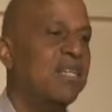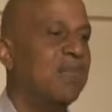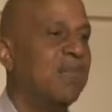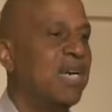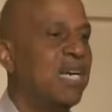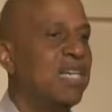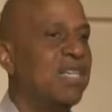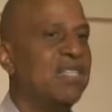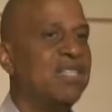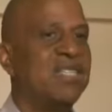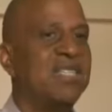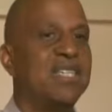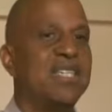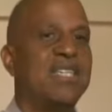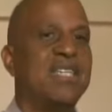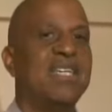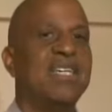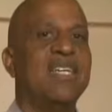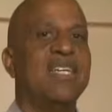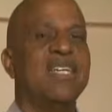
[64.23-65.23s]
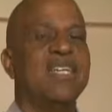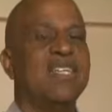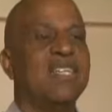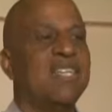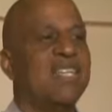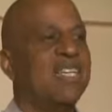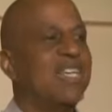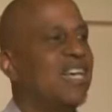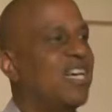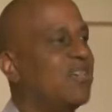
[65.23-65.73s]
the Mayans say
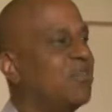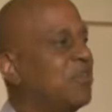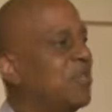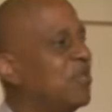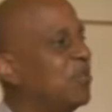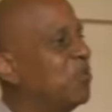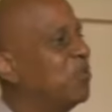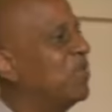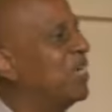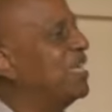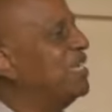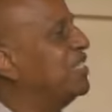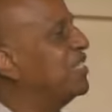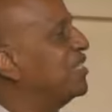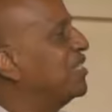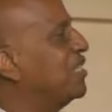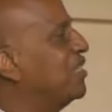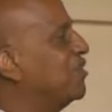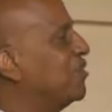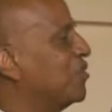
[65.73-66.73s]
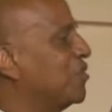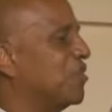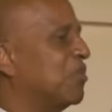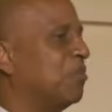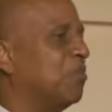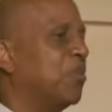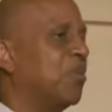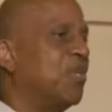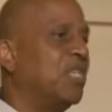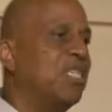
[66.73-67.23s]
they had been writing to the
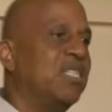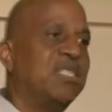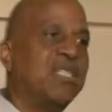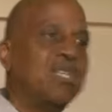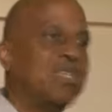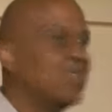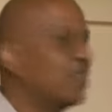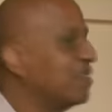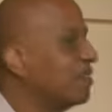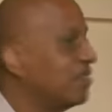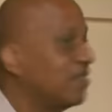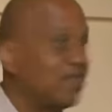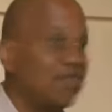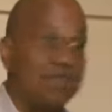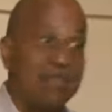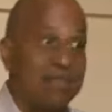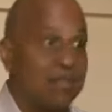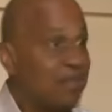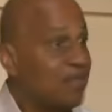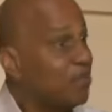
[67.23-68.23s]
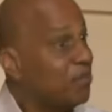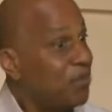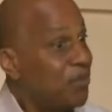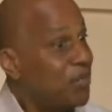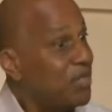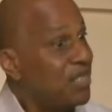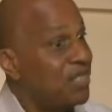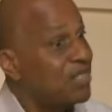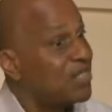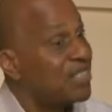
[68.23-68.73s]
police, uh, the
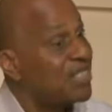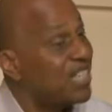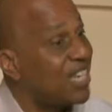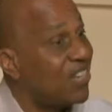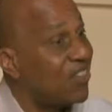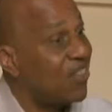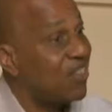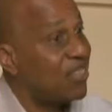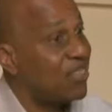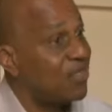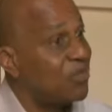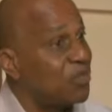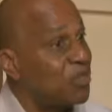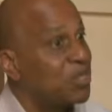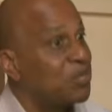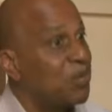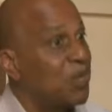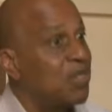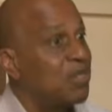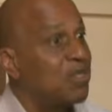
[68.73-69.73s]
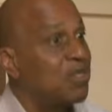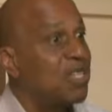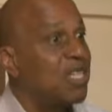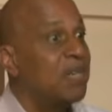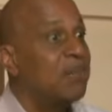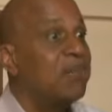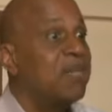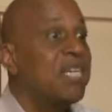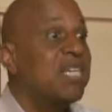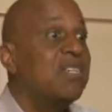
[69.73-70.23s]
police cannot respond to
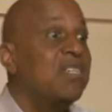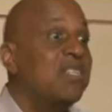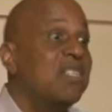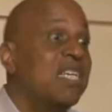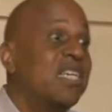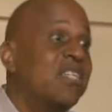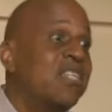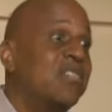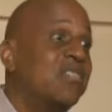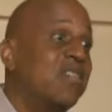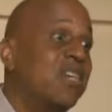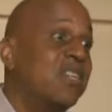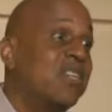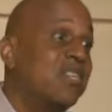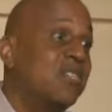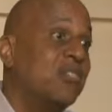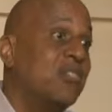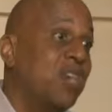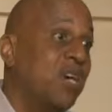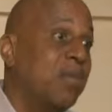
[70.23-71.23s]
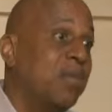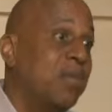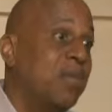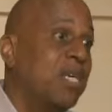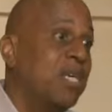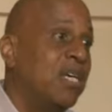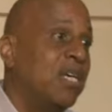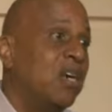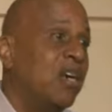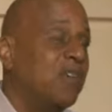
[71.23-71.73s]
them because that is not the job
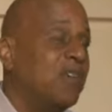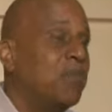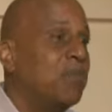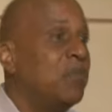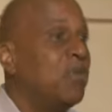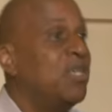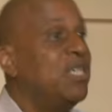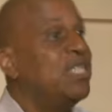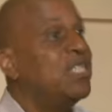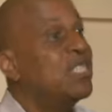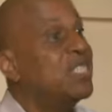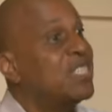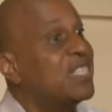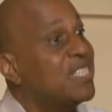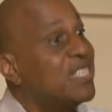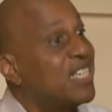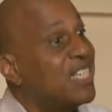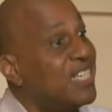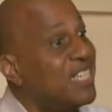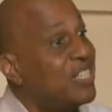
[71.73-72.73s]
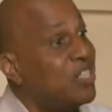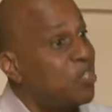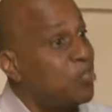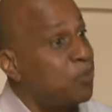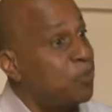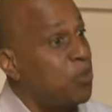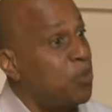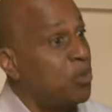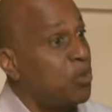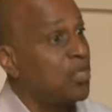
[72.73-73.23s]
of the police. It is a
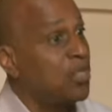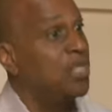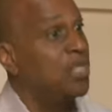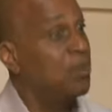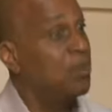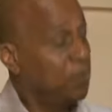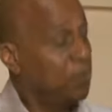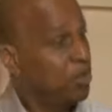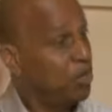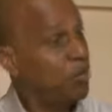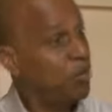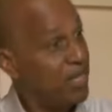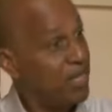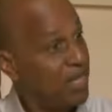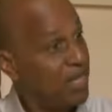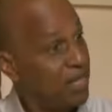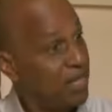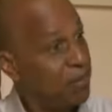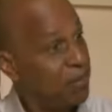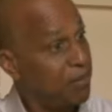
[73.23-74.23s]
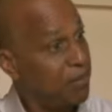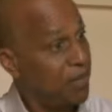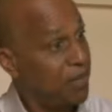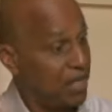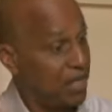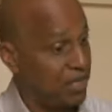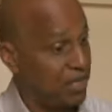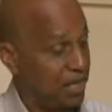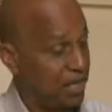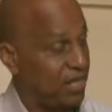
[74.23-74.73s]
dispute between them
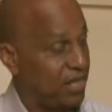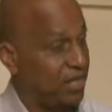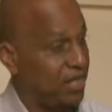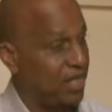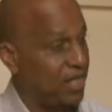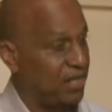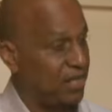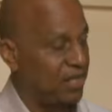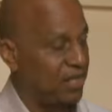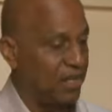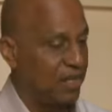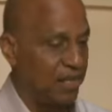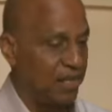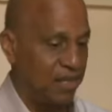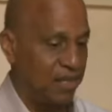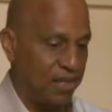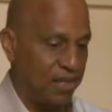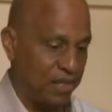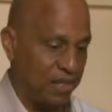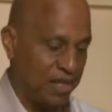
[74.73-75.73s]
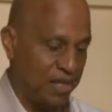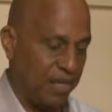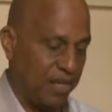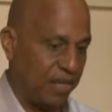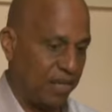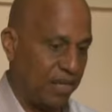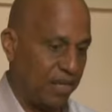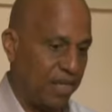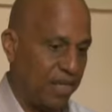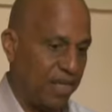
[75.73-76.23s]
and, and, and
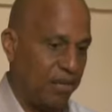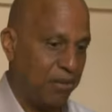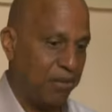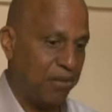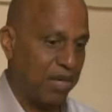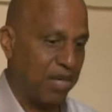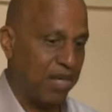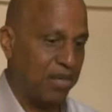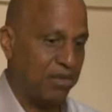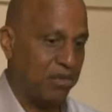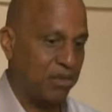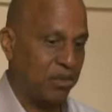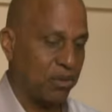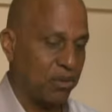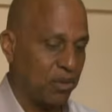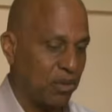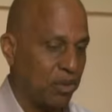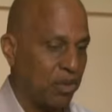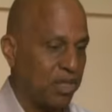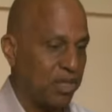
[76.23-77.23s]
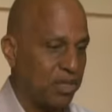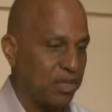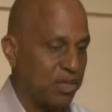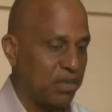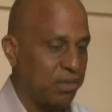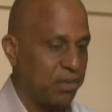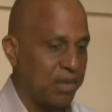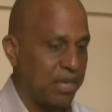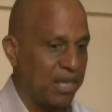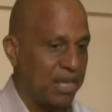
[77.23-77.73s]
their claim as to
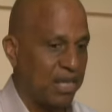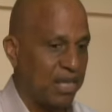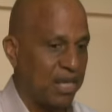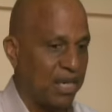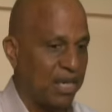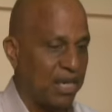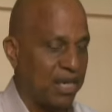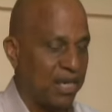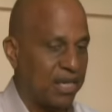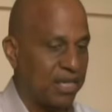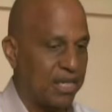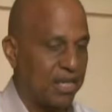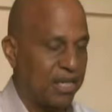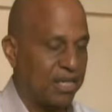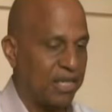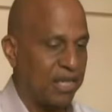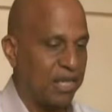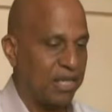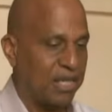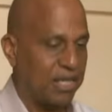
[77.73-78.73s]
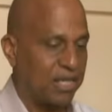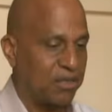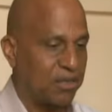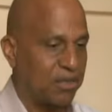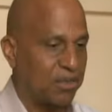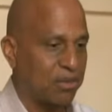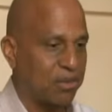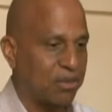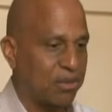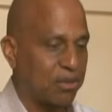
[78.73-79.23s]
ownership uh, and, and, and as
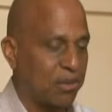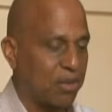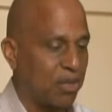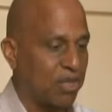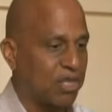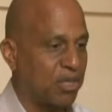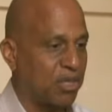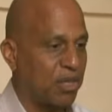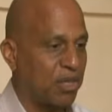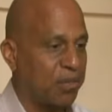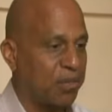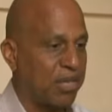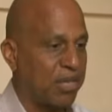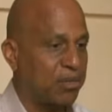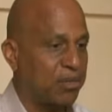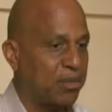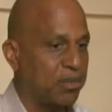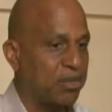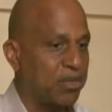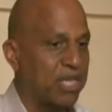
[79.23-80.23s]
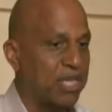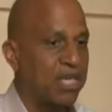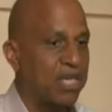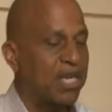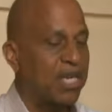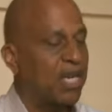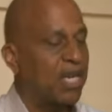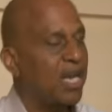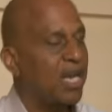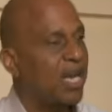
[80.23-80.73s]
to cultural patrimony
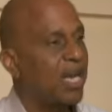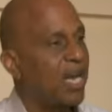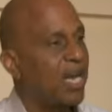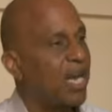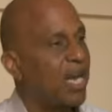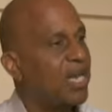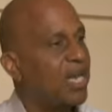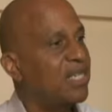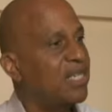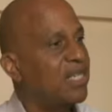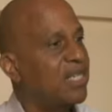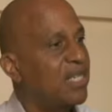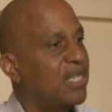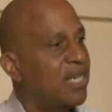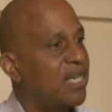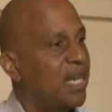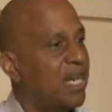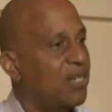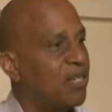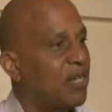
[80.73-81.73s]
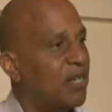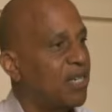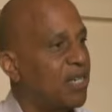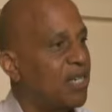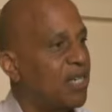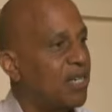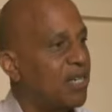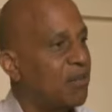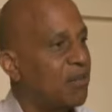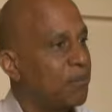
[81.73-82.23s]
and
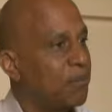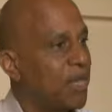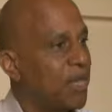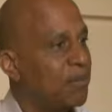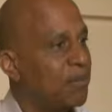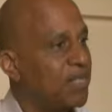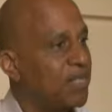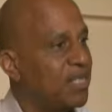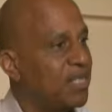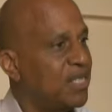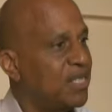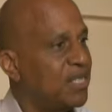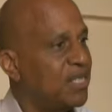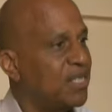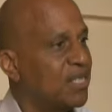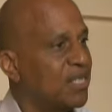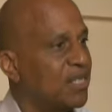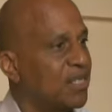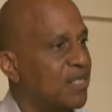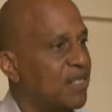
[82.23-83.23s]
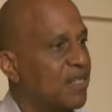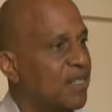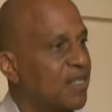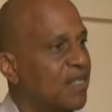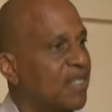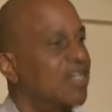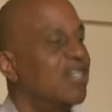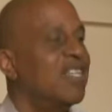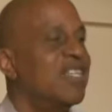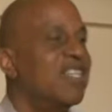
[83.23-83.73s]
another private citizen.
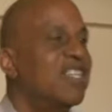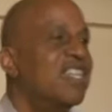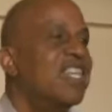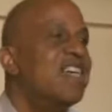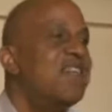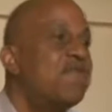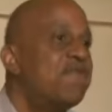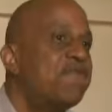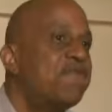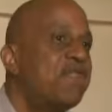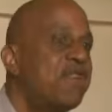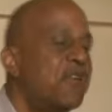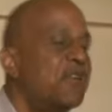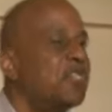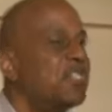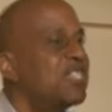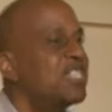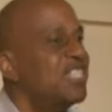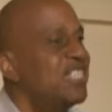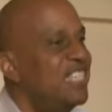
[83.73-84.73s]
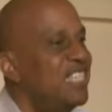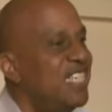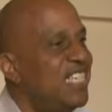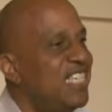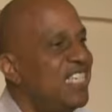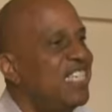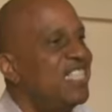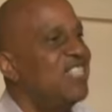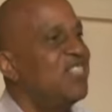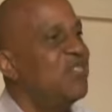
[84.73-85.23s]
They first
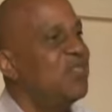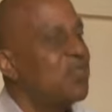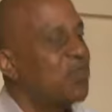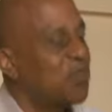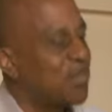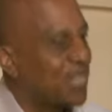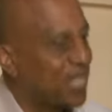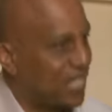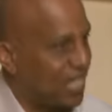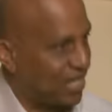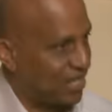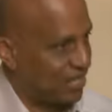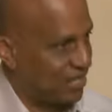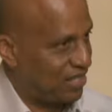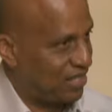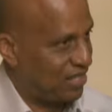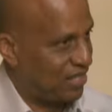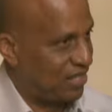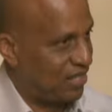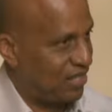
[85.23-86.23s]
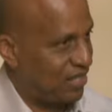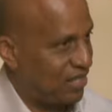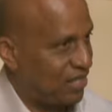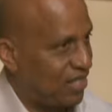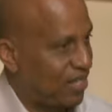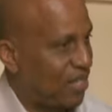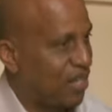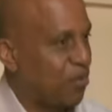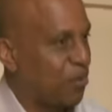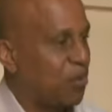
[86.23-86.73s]
needed to get
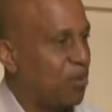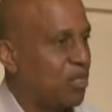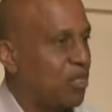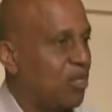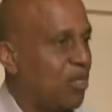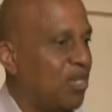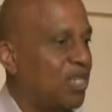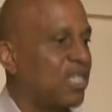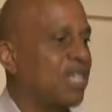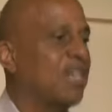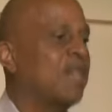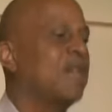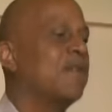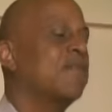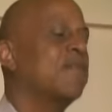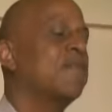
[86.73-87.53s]
a court order.